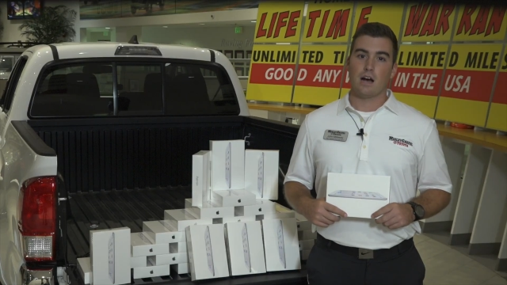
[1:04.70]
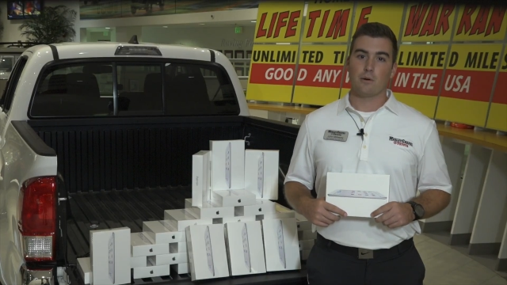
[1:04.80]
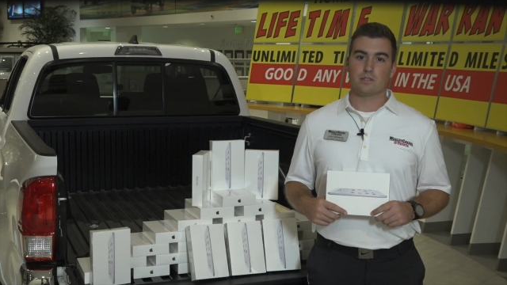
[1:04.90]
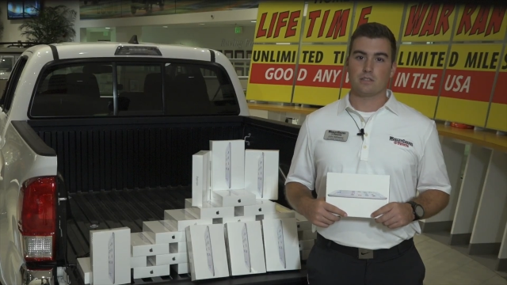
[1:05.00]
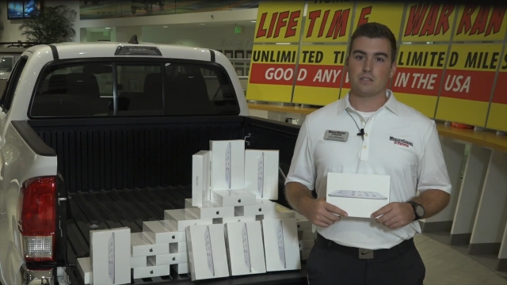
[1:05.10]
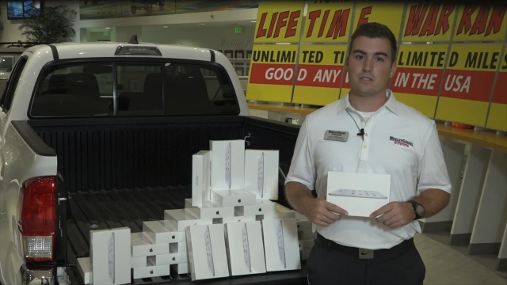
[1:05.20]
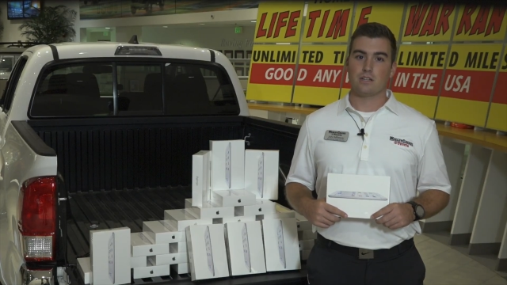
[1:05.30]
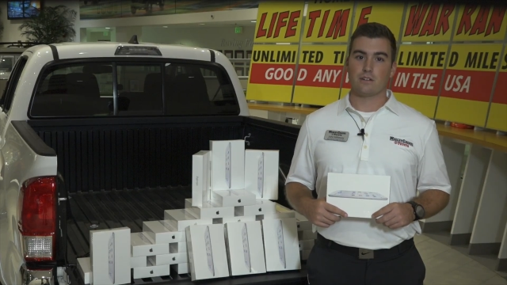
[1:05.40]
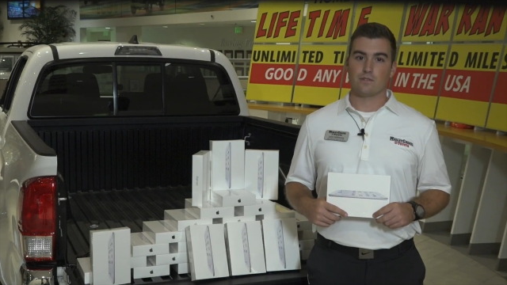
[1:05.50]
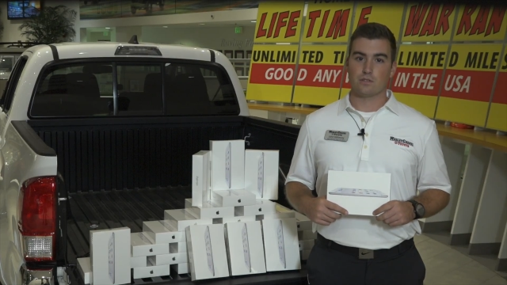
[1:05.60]
I will send you a
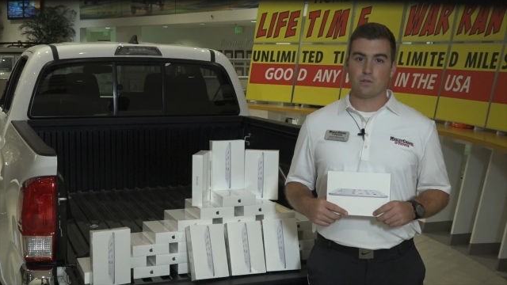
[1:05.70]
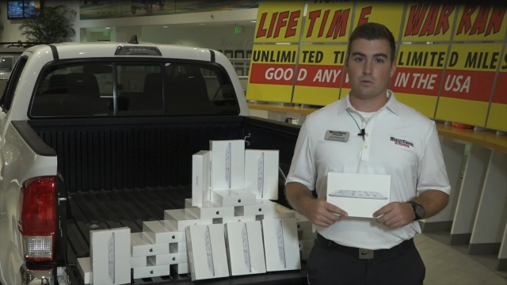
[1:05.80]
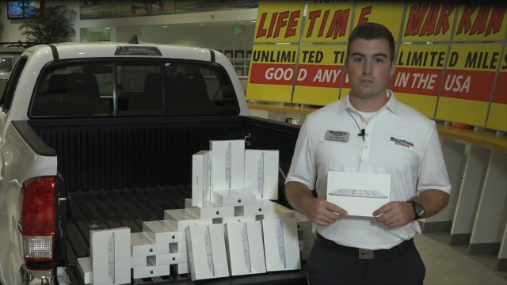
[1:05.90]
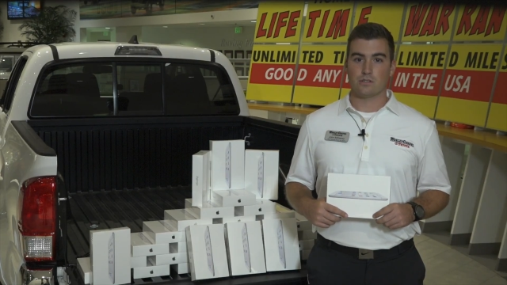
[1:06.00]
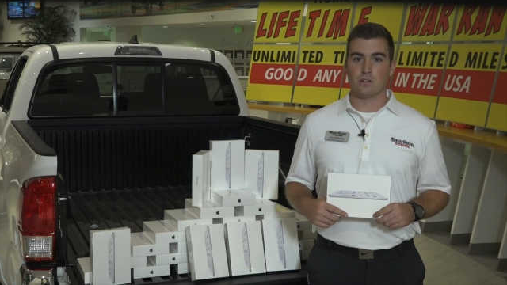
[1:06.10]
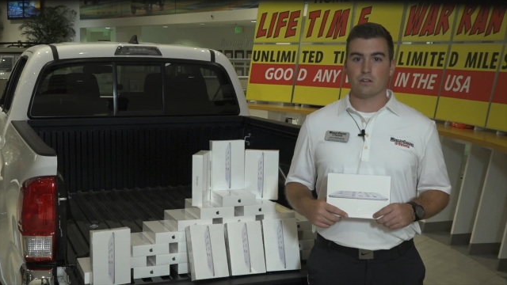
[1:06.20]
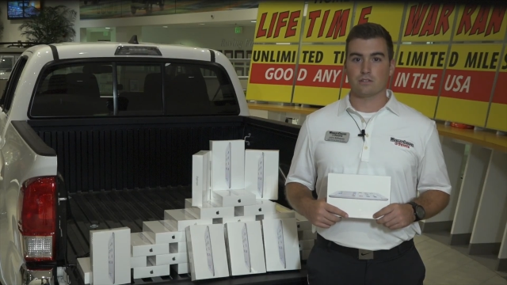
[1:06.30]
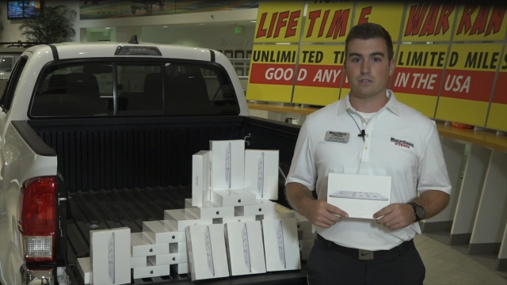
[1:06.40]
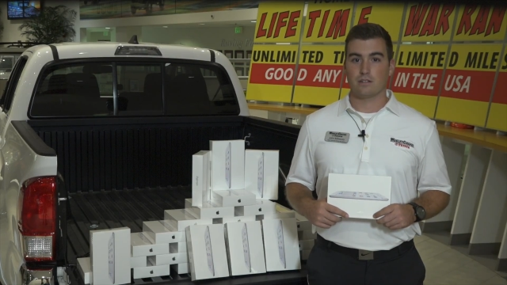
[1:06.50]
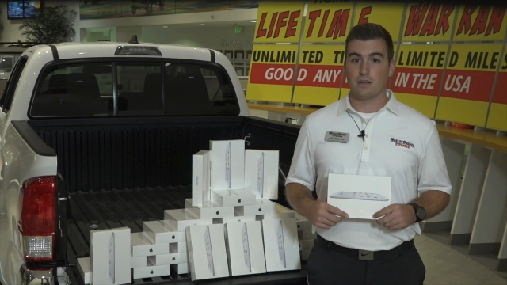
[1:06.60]
check for
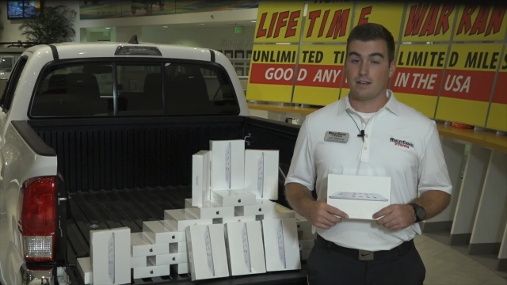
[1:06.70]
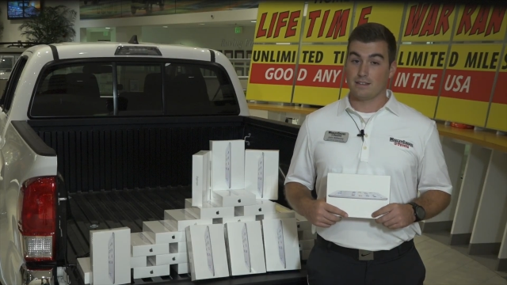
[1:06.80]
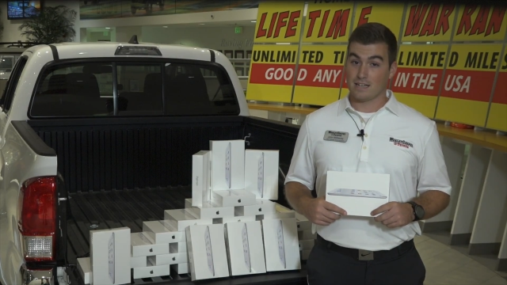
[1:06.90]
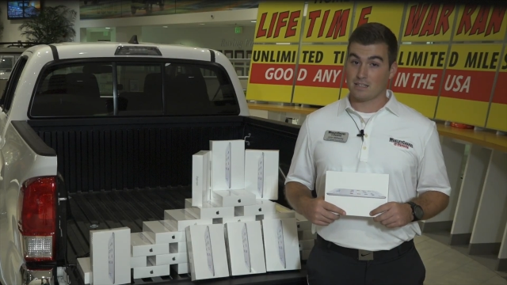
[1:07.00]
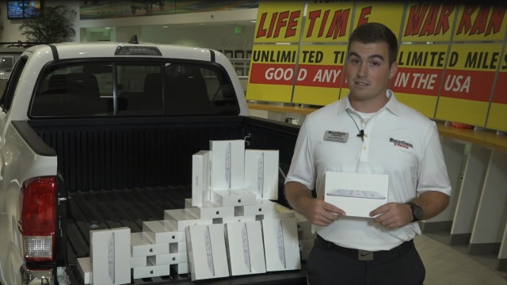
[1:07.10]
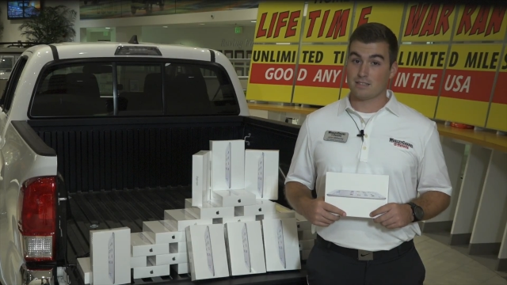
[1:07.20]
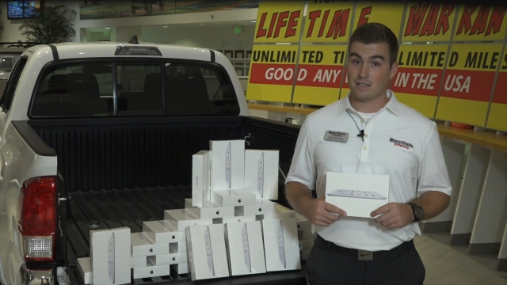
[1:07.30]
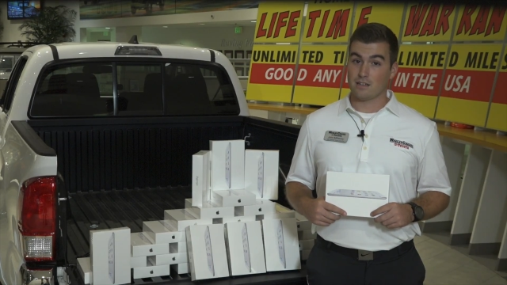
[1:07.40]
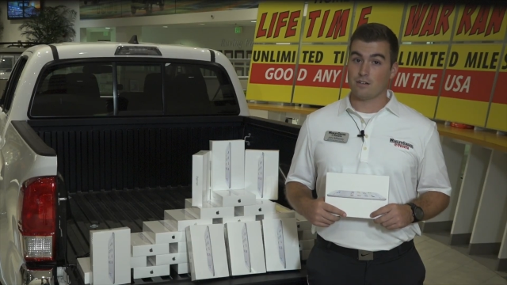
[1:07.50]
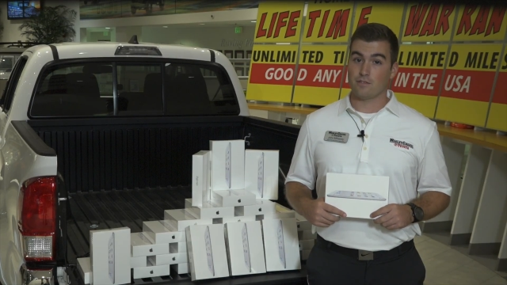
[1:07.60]
$200. That can
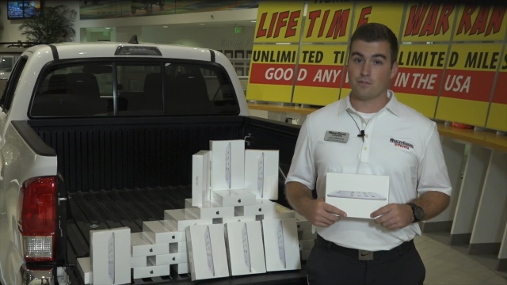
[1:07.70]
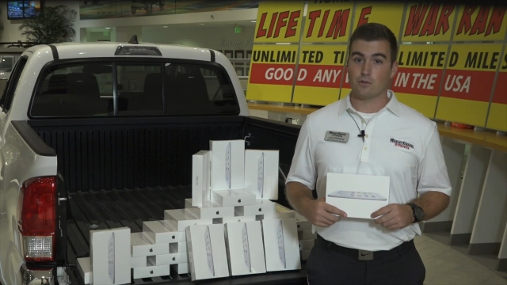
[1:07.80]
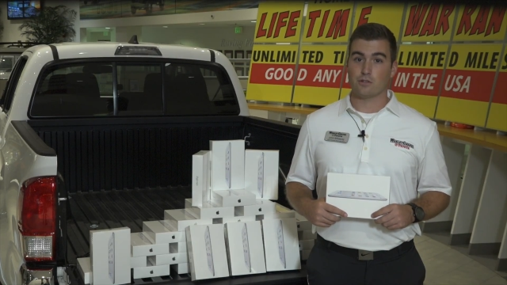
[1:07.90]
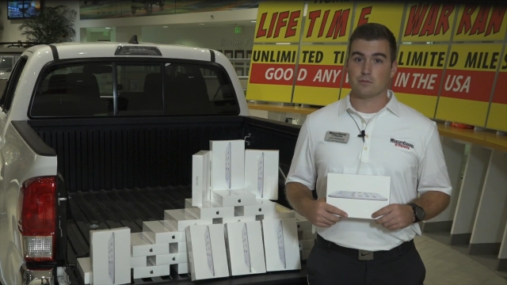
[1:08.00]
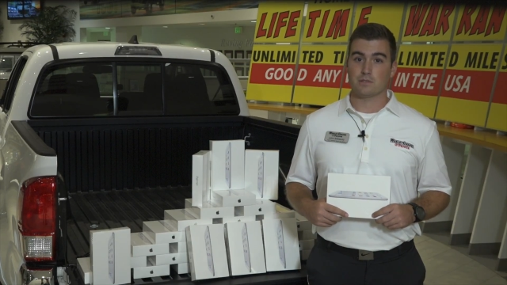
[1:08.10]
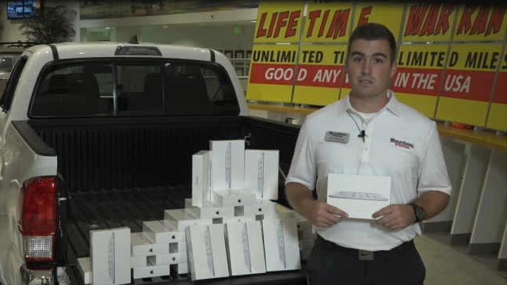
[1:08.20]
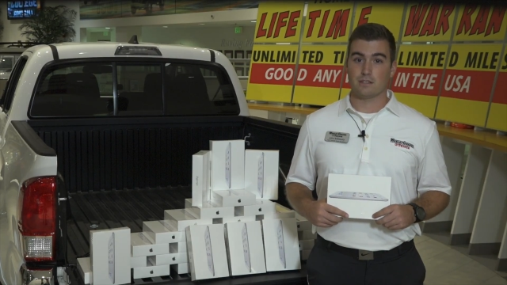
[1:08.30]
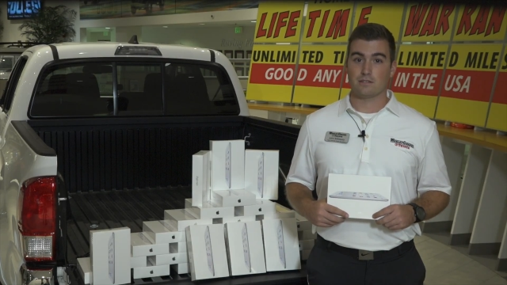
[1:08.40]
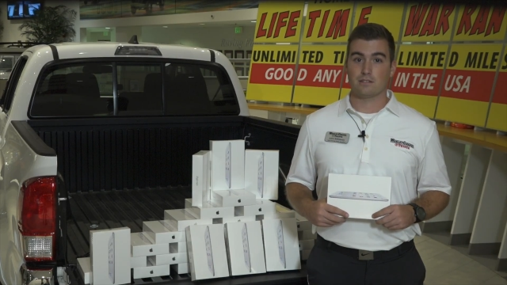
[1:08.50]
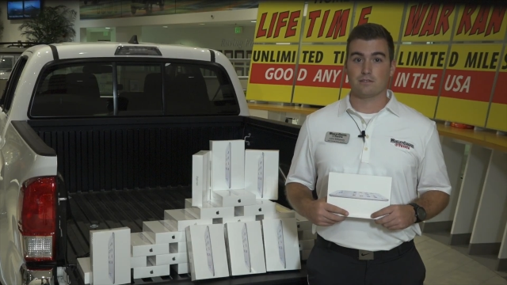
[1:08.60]
take care of a few Christmas
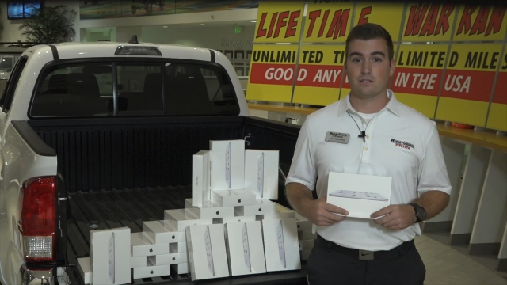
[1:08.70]
gifts.